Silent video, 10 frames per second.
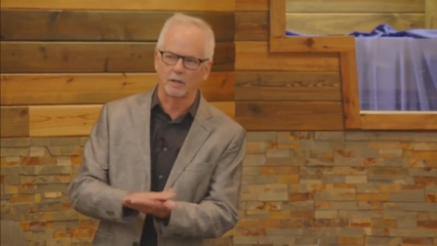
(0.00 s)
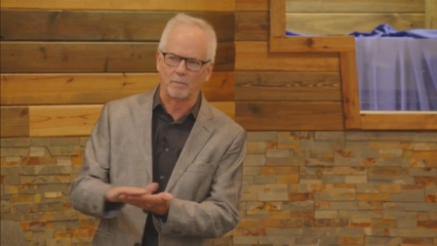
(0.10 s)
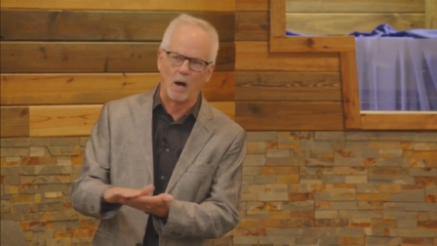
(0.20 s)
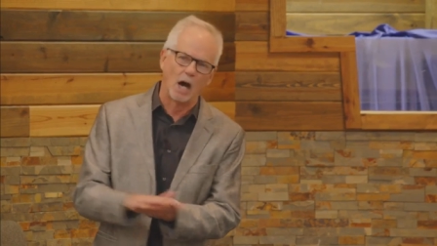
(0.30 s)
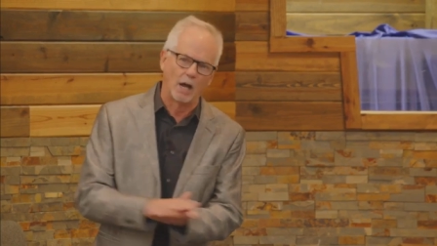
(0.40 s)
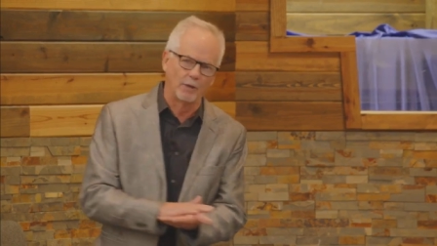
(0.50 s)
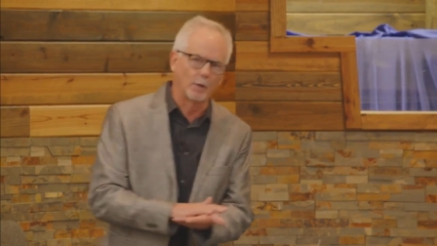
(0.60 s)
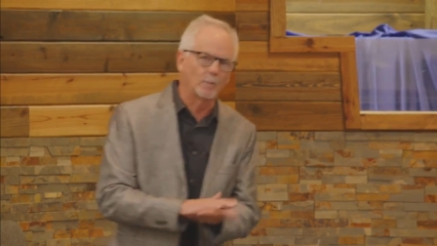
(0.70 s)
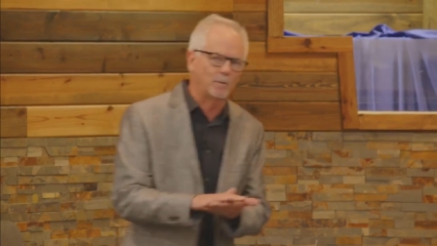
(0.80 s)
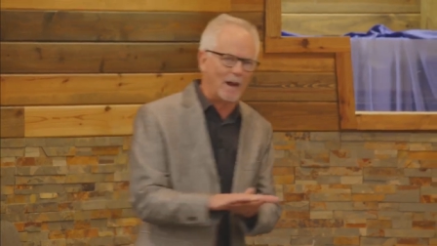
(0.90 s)
upon
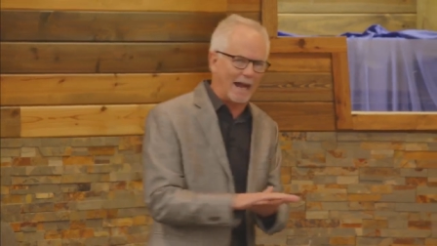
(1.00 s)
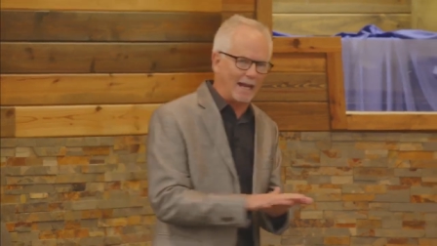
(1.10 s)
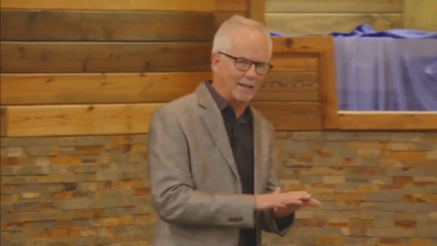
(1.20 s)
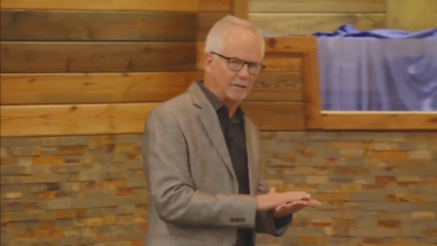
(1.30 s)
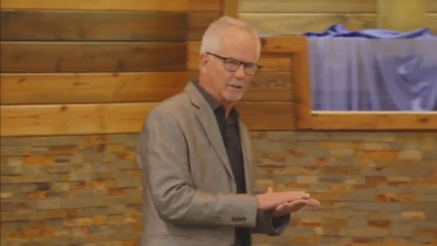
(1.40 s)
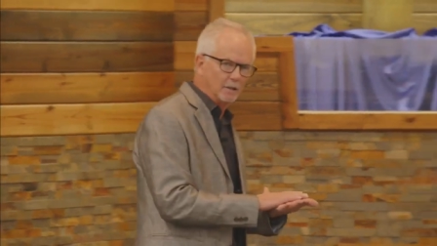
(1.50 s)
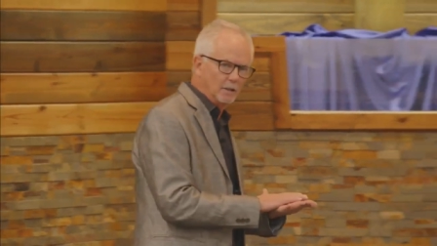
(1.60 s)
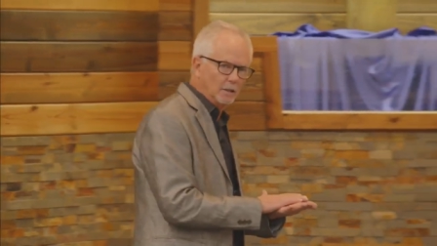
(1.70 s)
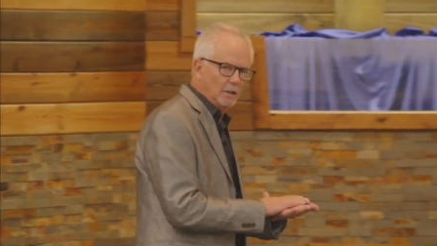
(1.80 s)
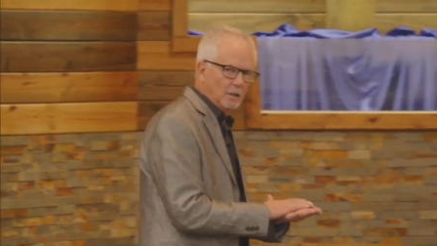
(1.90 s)
the fact
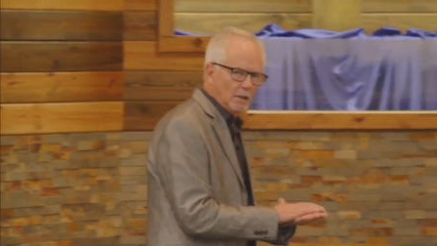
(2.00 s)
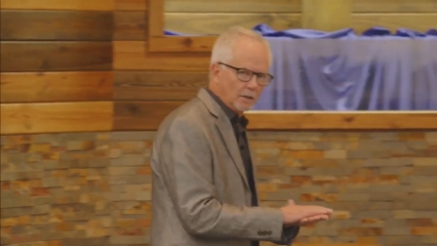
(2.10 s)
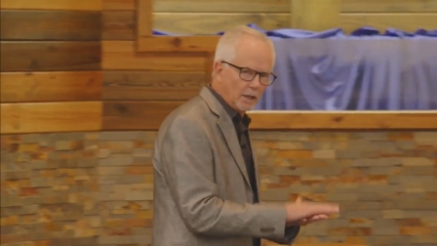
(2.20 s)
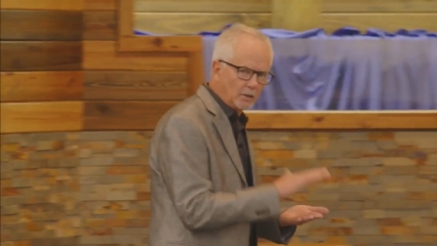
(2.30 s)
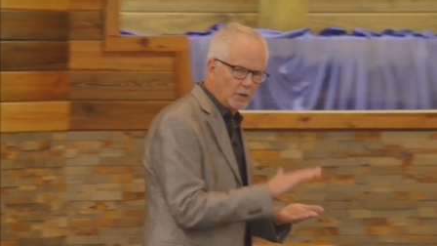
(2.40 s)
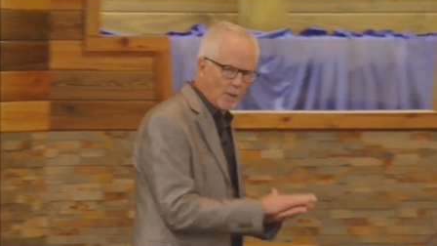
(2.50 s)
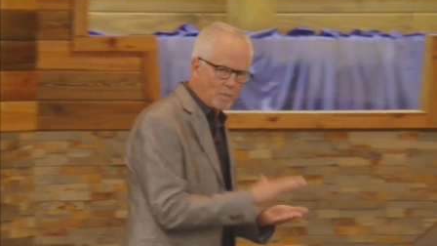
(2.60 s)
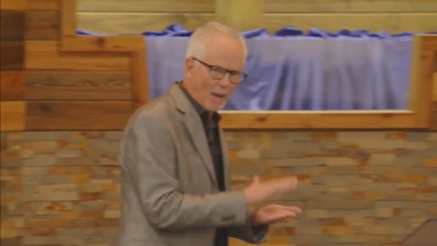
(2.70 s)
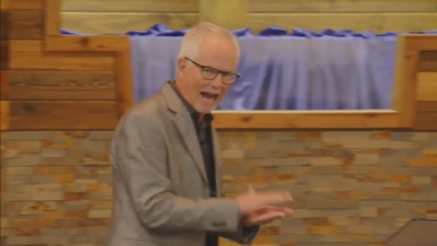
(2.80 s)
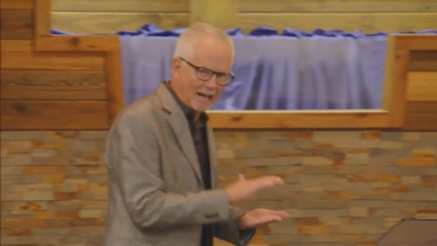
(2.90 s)
that your
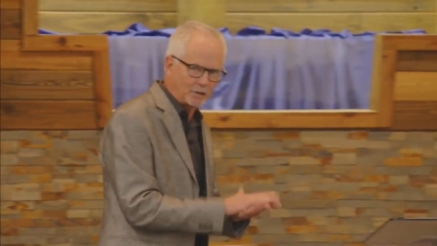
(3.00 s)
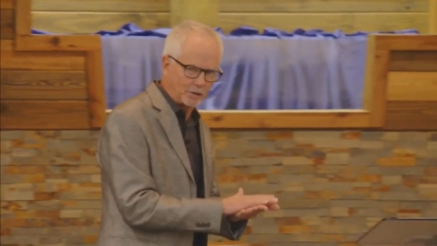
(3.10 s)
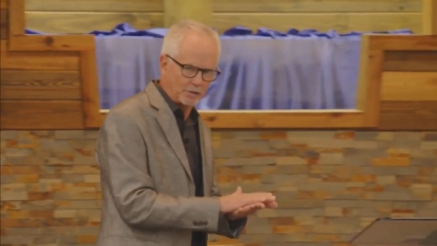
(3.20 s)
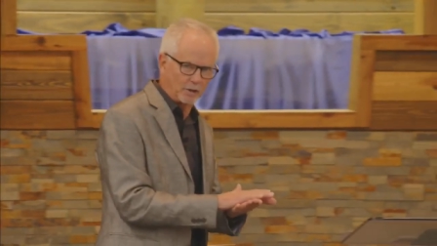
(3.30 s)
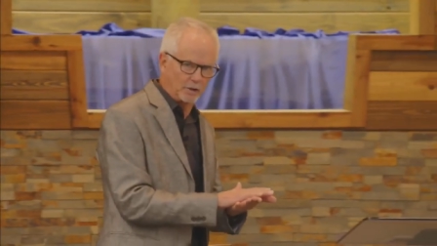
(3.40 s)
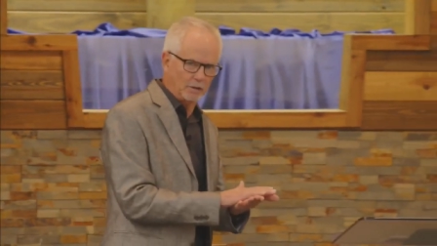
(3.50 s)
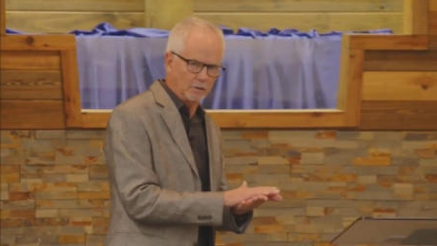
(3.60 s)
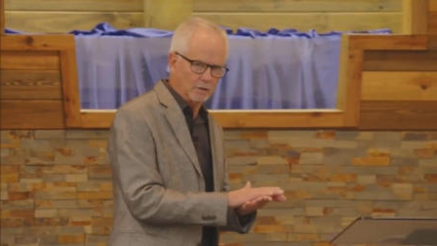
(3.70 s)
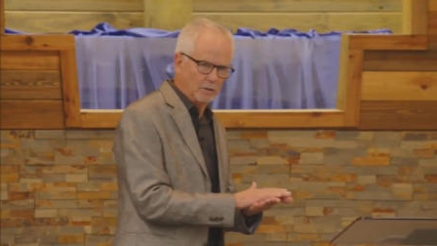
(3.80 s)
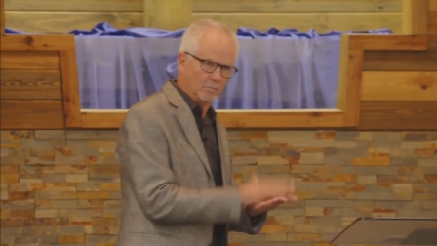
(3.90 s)
pastor
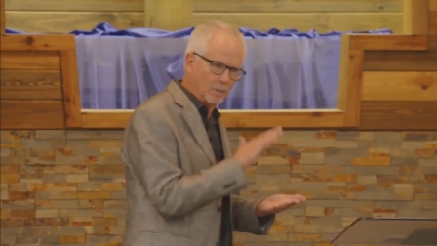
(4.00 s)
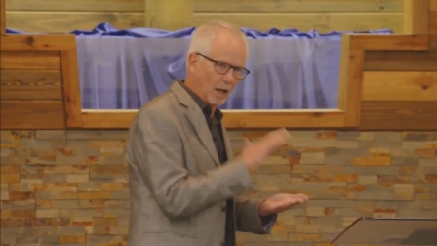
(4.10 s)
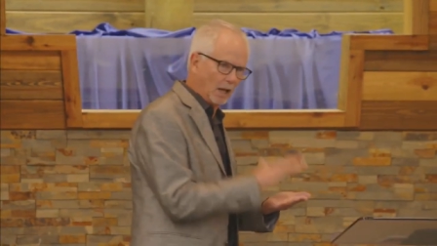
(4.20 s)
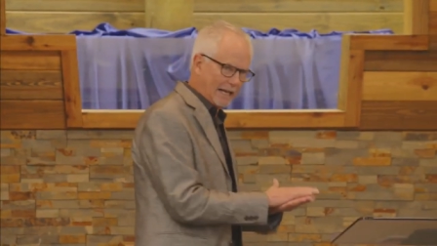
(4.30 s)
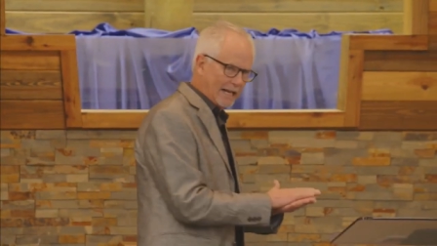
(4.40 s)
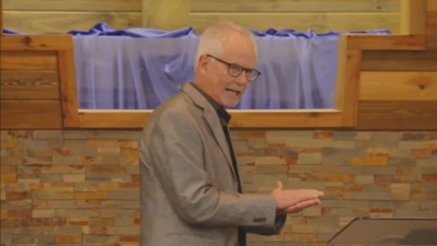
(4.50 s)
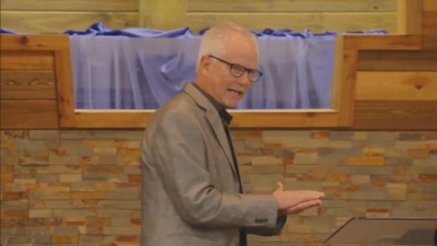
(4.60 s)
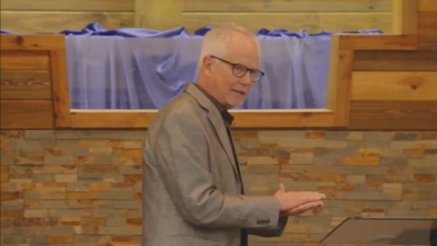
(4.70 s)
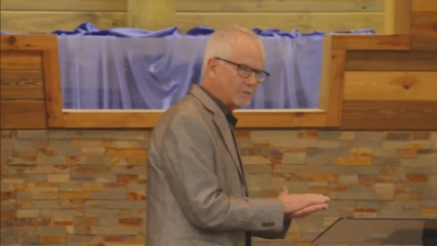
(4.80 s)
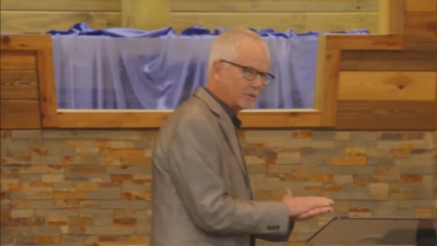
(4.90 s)

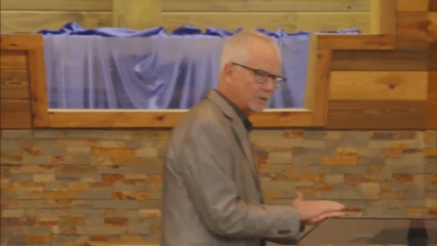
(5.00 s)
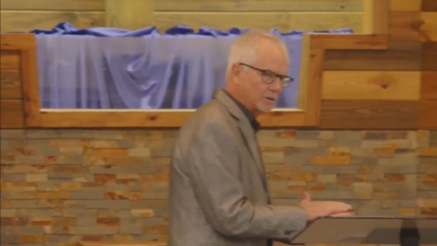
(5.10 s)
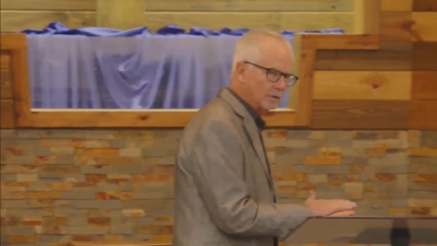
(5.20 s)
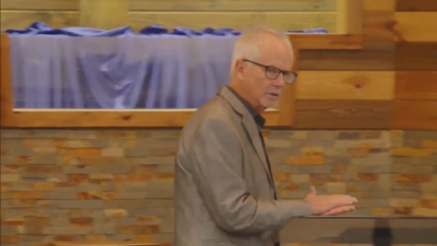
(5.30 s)
believes